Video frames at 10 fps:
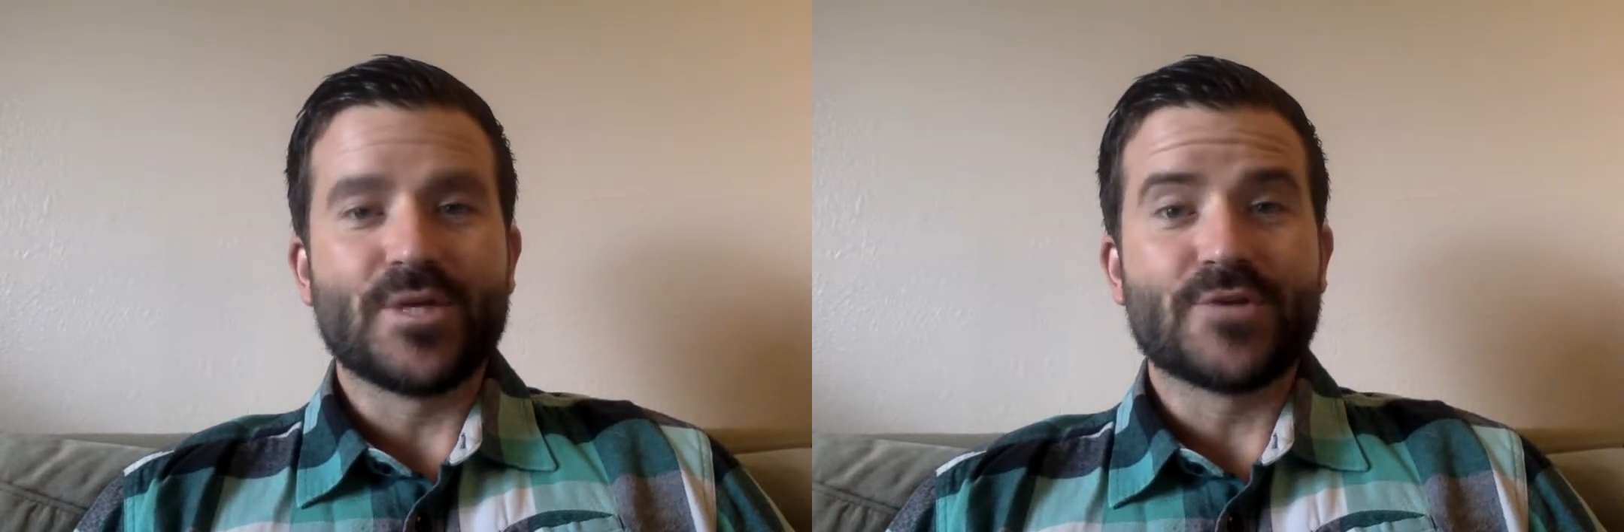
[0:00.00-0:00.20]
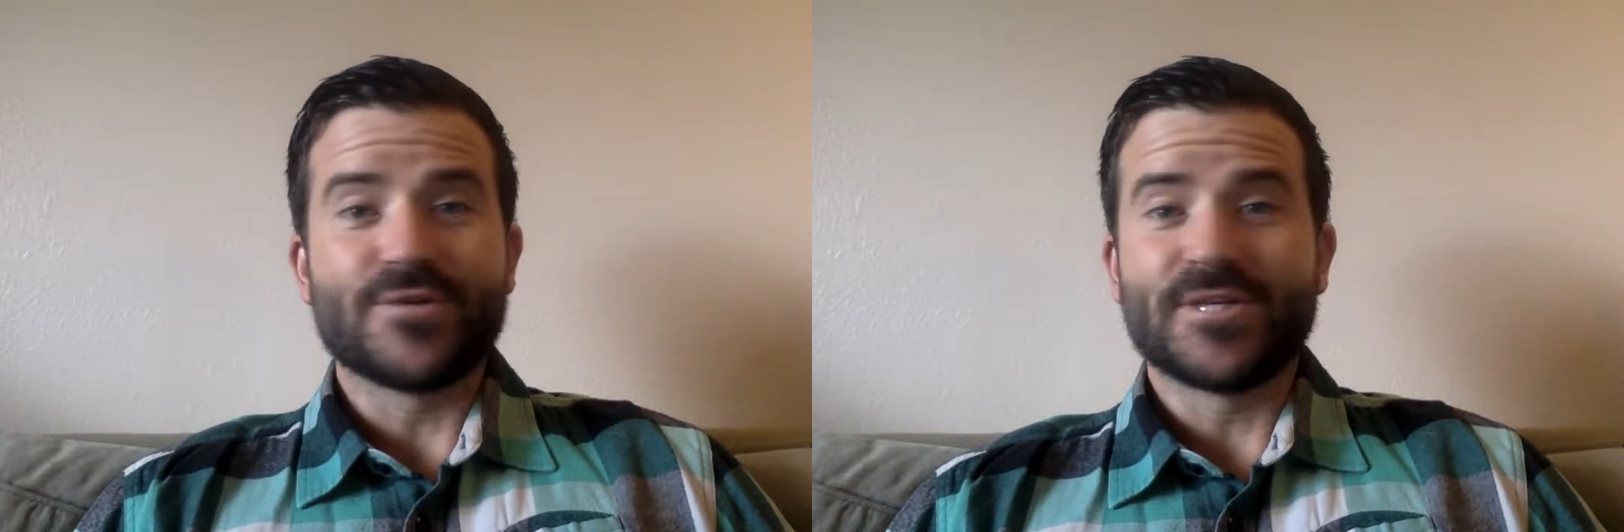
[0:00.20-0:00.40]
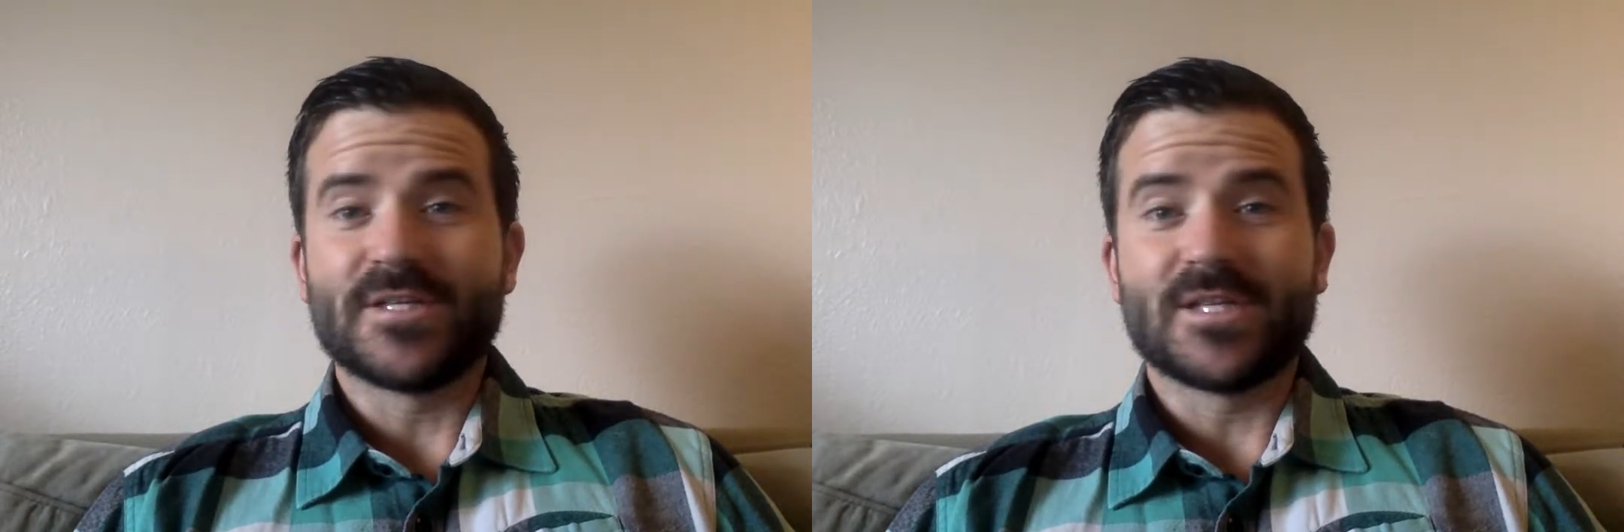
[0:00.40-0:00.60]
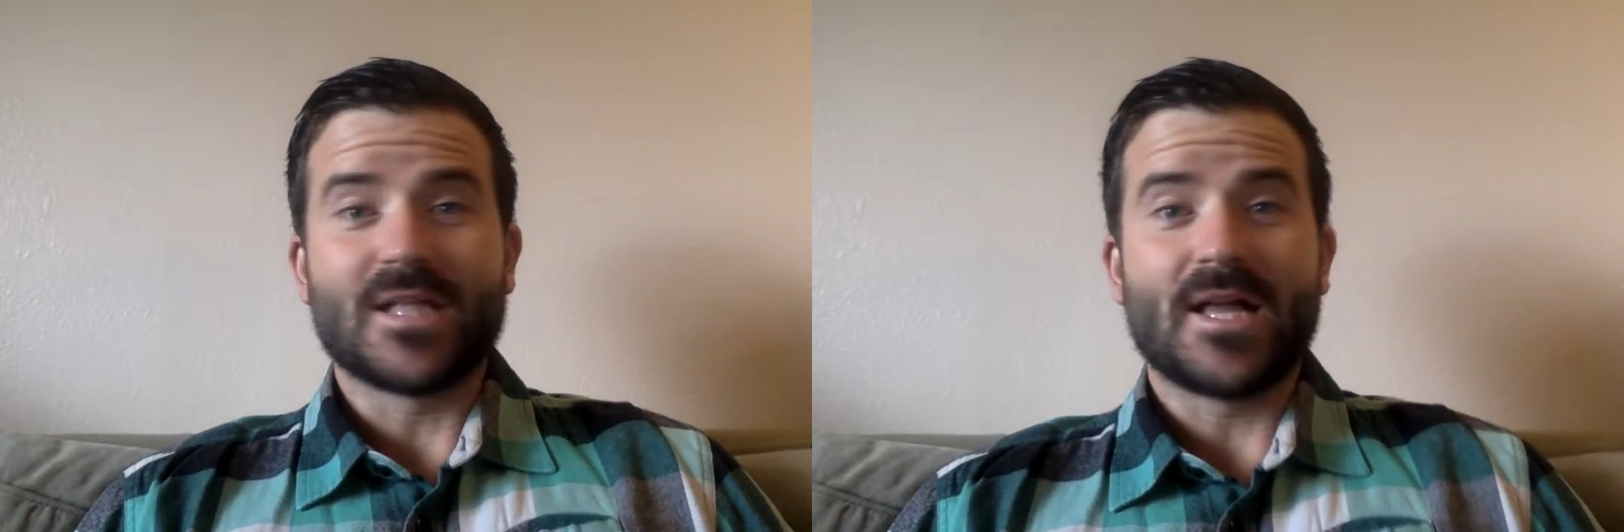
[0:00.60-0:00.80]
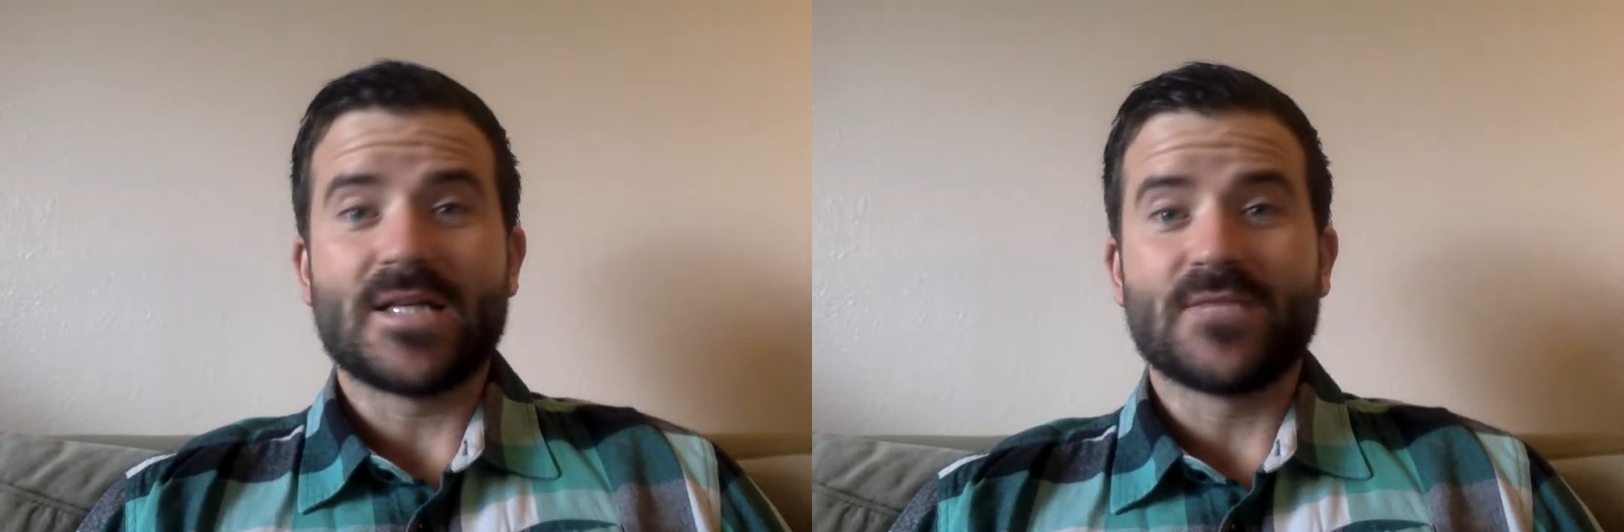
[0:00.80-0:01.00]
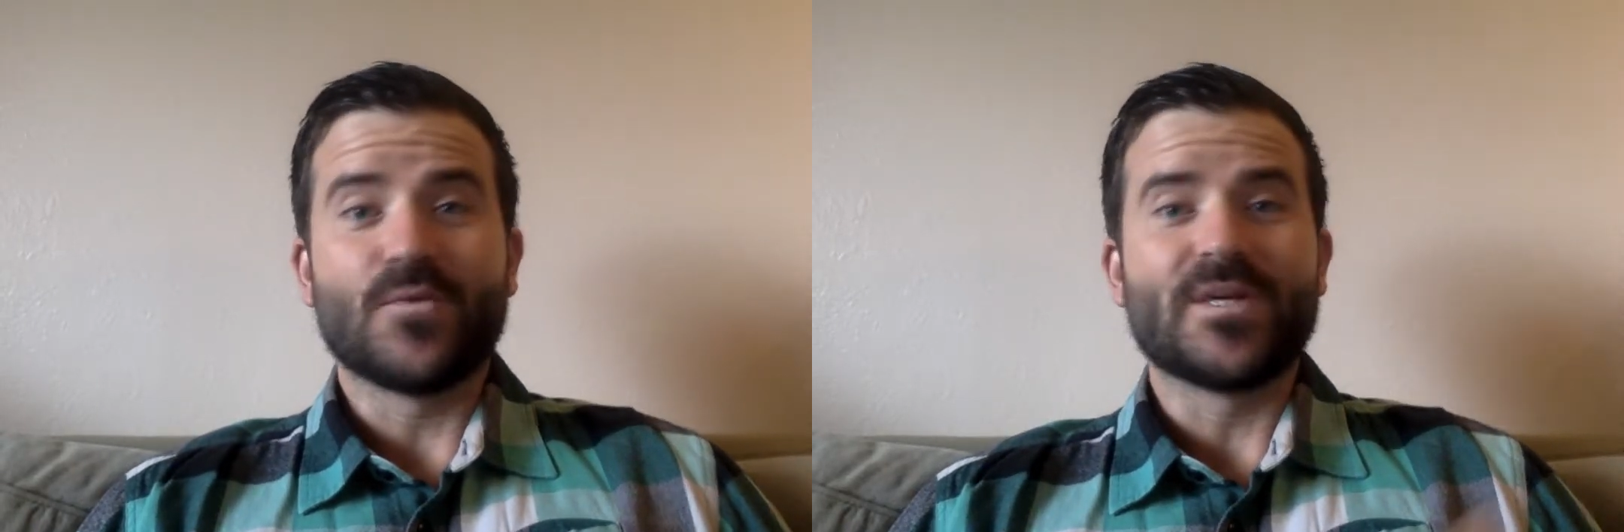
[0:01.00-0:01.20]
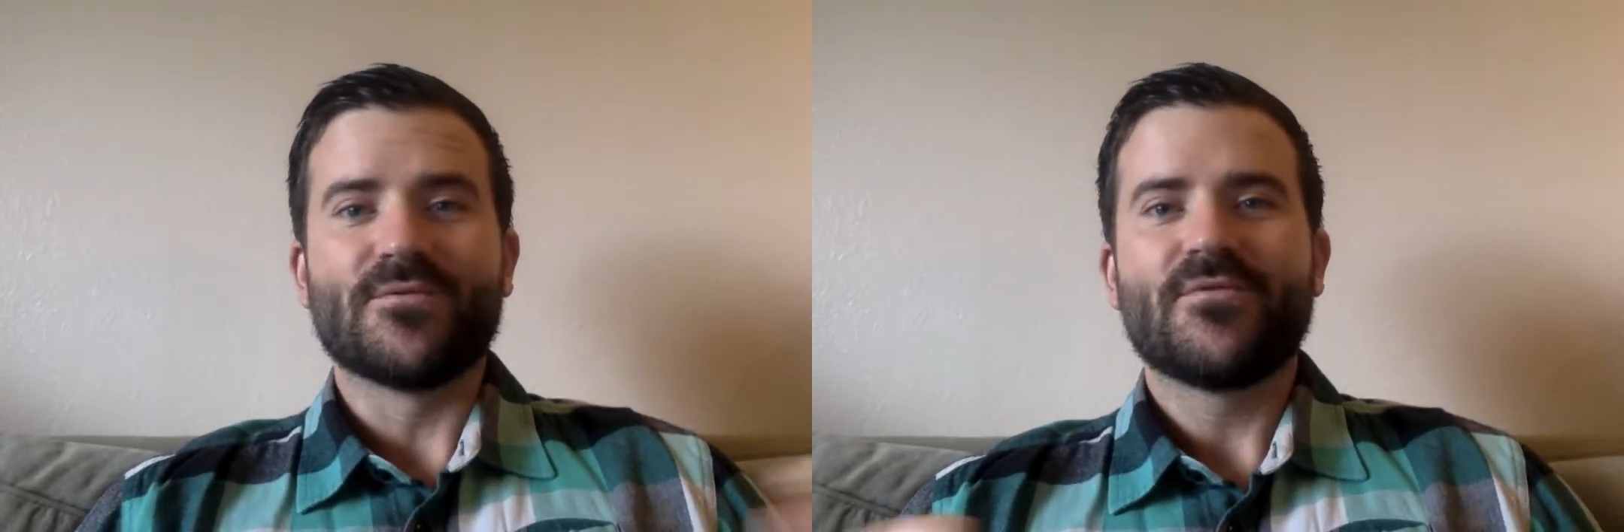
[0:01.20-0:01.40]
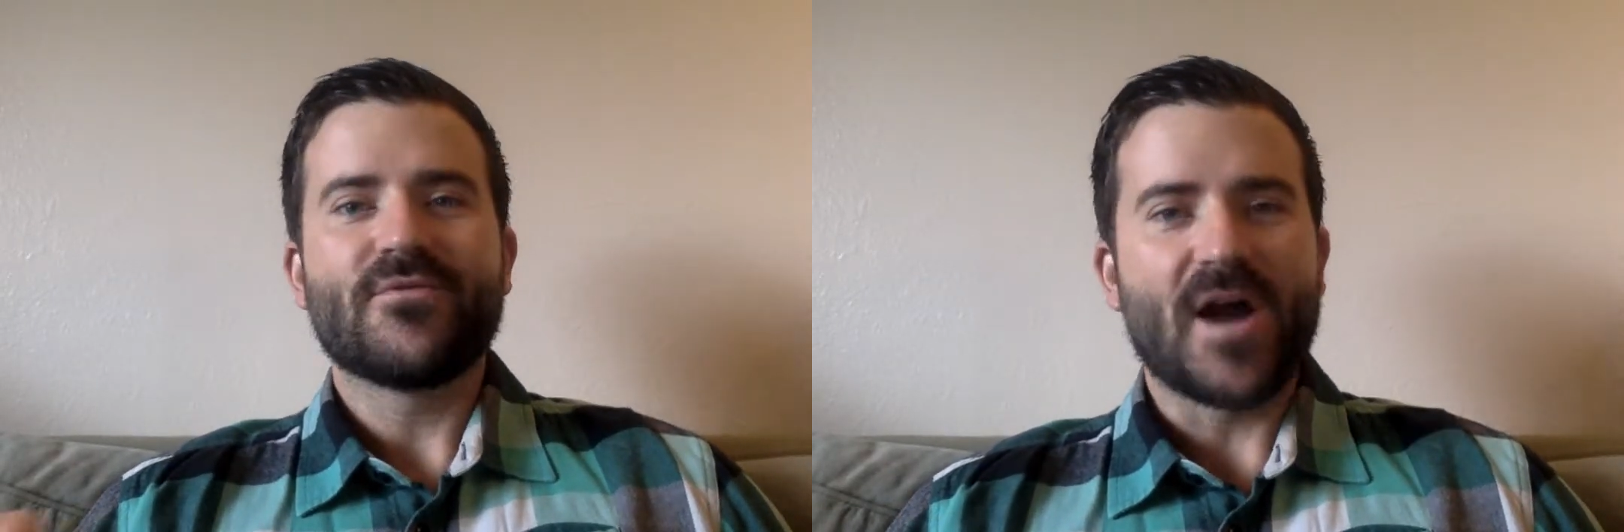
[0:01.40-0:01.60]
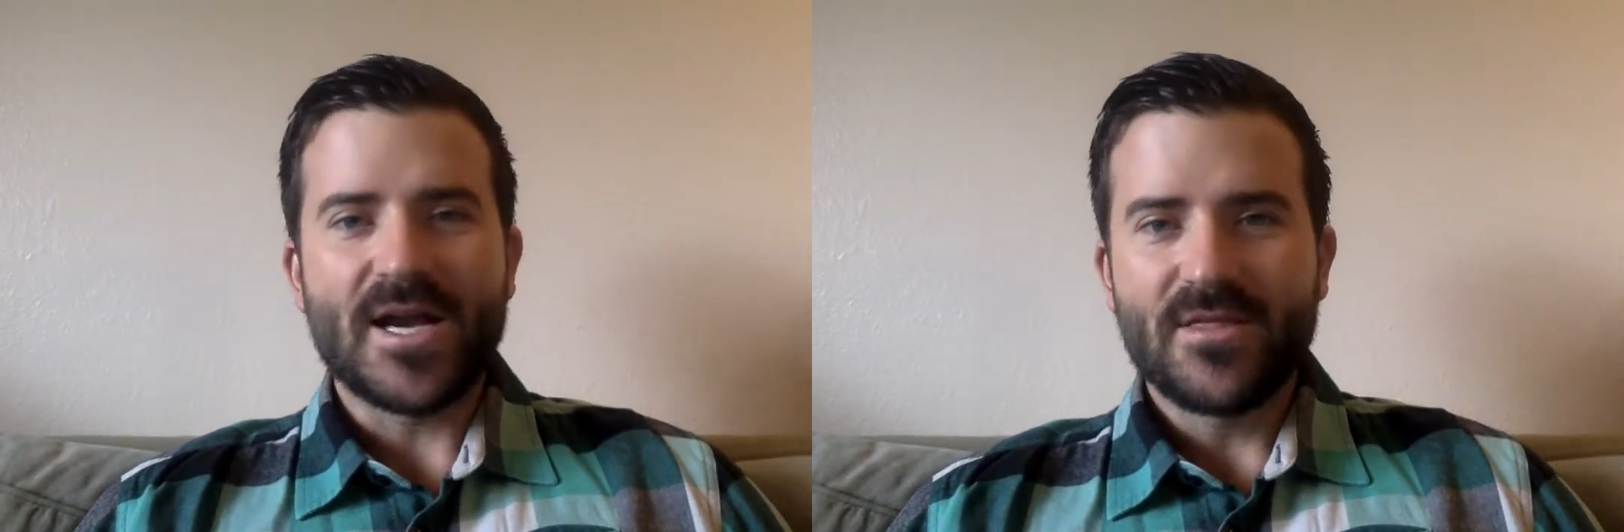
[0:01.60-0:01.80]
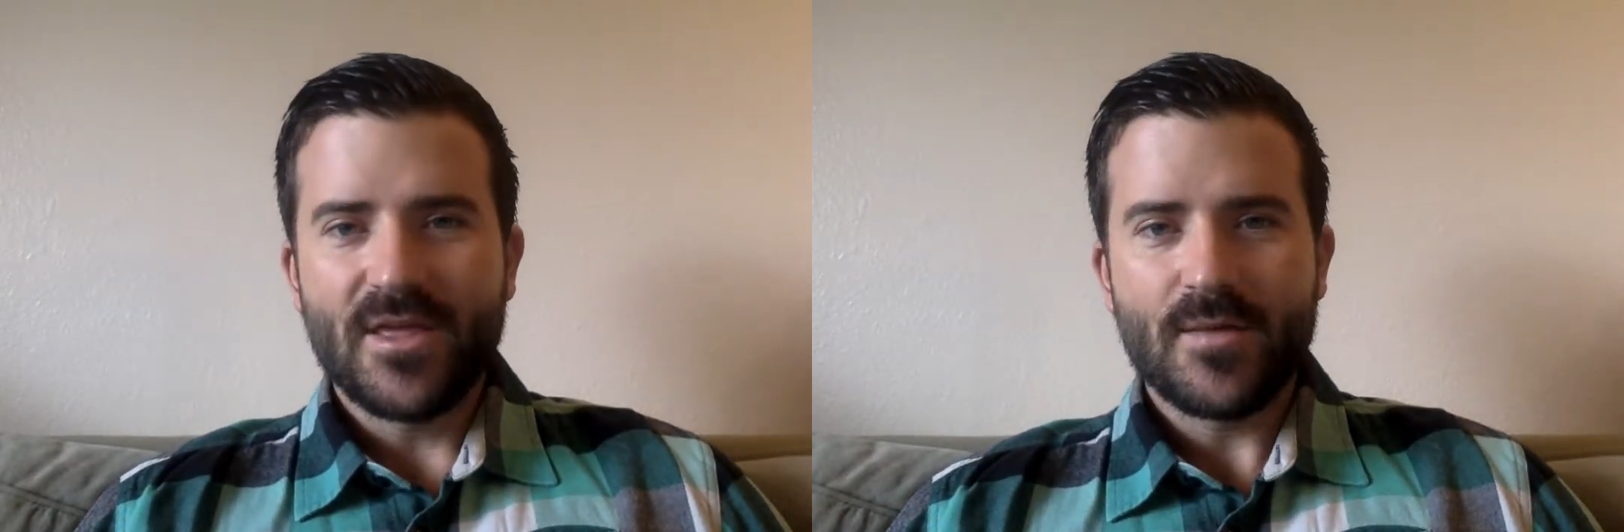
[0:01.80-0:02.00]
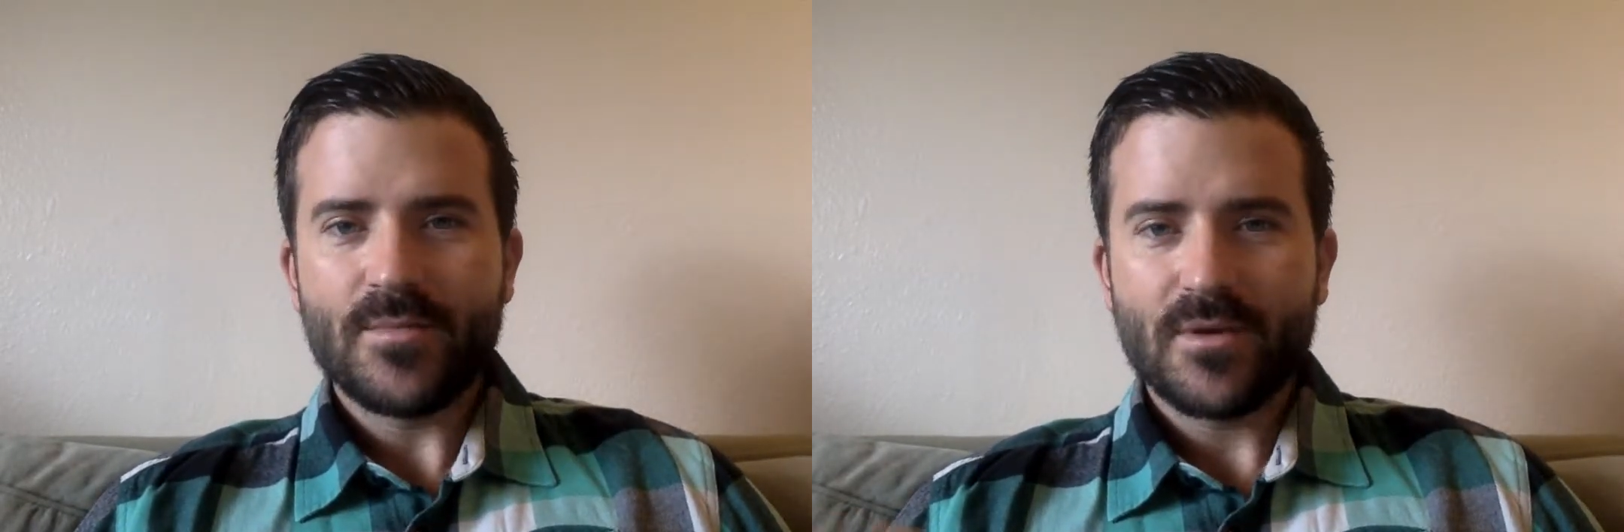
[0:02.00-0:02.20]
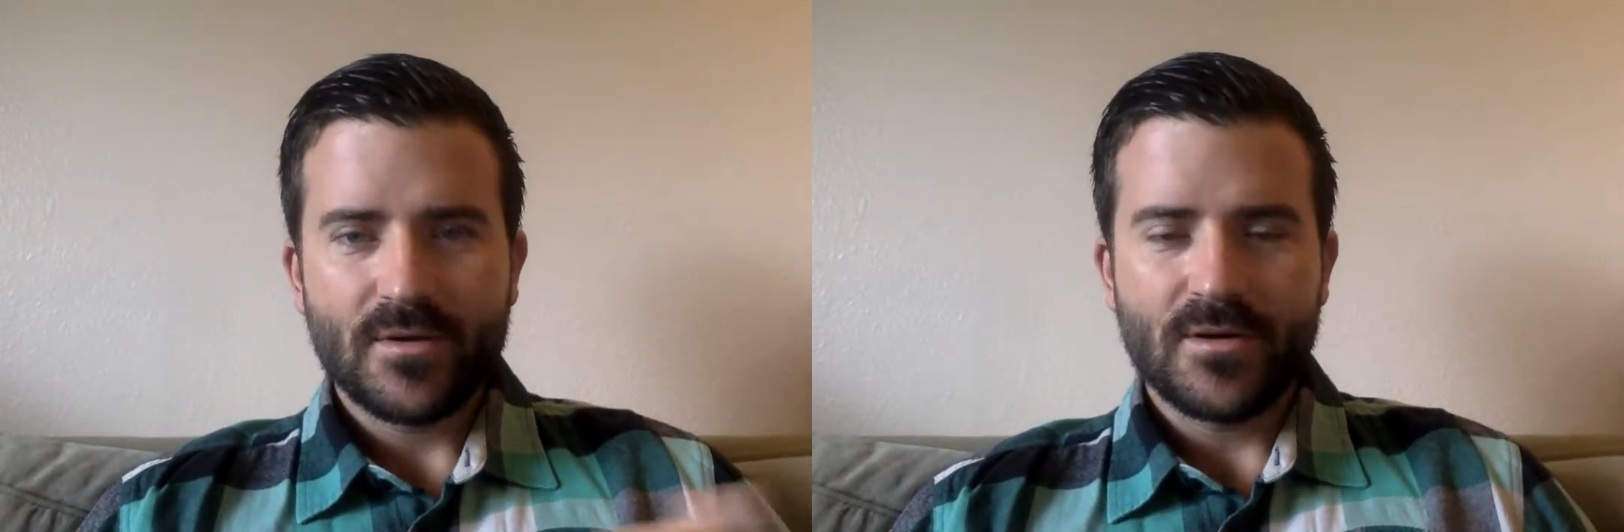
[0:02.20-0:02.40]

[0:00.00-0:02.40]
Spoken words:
interesting as a class if we can find them.